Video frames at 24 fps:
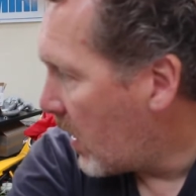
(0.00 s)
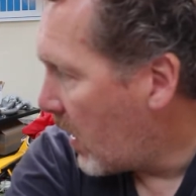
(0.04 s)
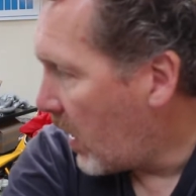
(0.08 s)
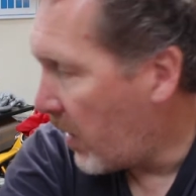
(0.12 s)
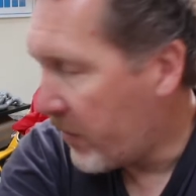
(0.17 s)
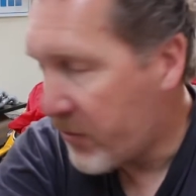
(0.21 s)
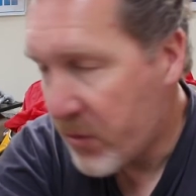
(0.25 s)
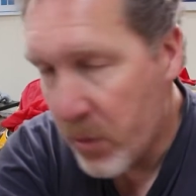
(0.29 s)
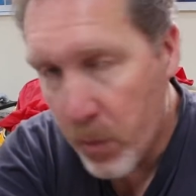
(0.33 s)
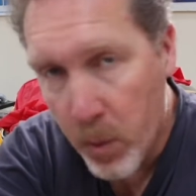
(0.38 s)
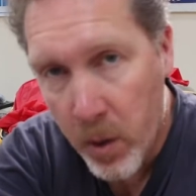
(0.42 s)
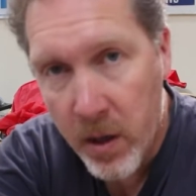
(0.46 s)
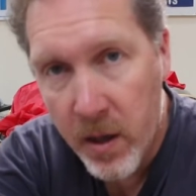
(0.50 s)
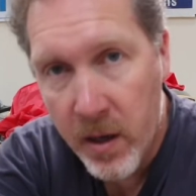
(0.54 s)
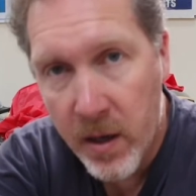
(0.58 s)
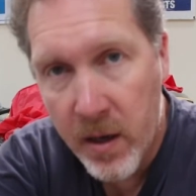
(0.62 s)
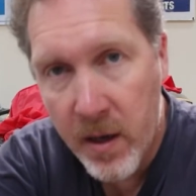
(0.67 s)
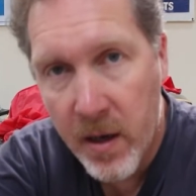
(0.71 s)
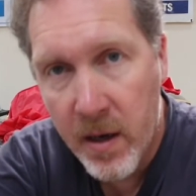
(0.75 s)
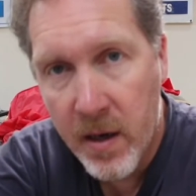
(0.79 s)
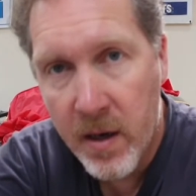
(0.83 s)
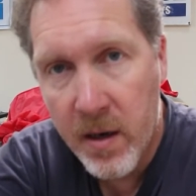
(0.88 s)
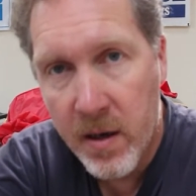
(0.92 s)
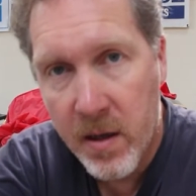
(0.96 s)
After
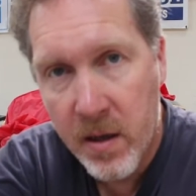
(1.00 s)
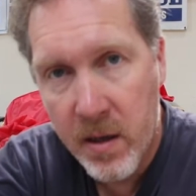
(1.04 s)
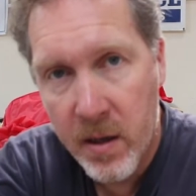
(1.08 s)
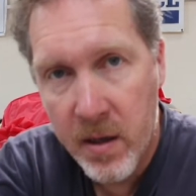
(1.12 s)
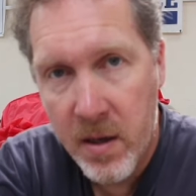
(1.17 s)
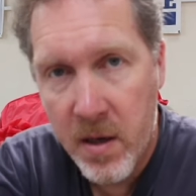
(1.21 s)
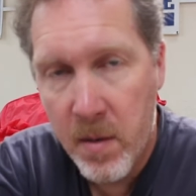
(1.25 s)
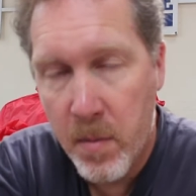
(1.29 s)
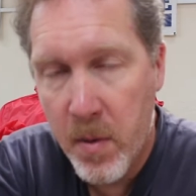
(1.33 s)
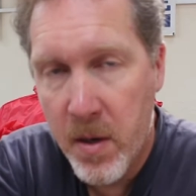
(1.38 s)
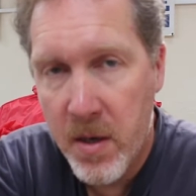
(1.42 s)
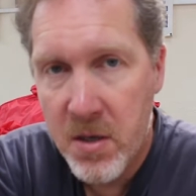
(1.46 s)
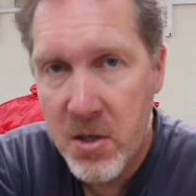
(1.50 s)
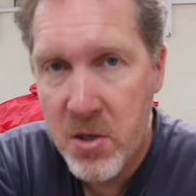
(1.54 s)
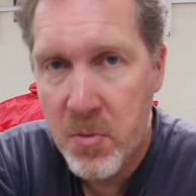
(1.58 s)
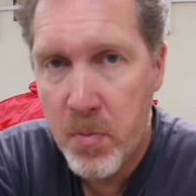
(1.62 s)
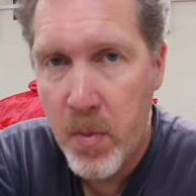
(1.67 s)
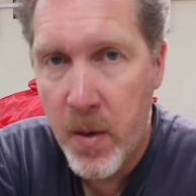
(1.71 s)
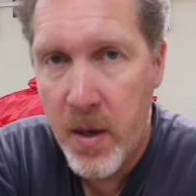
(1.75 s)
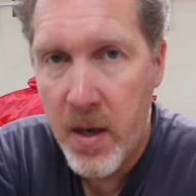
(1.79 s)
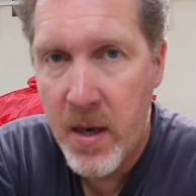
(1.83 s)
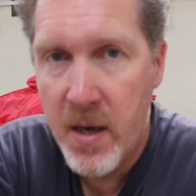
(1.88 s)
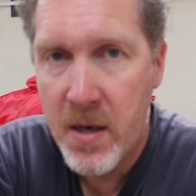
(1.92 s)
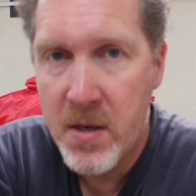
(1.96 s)
we cleared a bit of
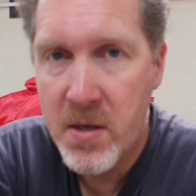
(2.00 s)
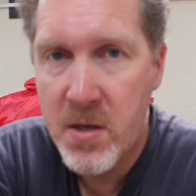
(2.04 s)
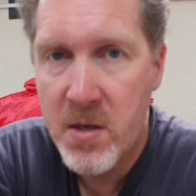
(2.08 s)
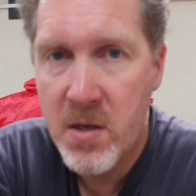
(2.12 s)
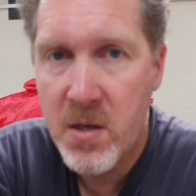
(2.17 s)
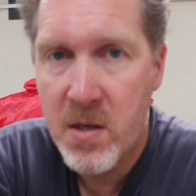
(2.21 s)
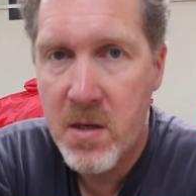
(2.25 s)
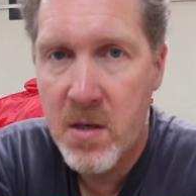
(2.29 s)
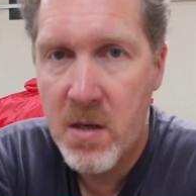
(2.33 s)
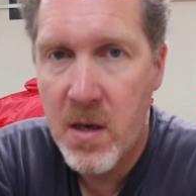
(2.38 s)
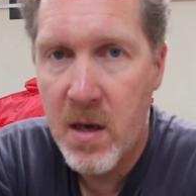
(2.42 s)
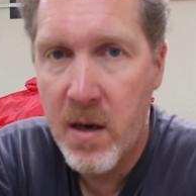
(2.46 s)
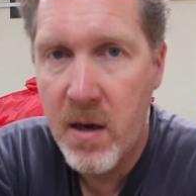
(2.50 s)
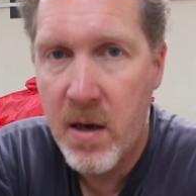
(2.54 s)
space,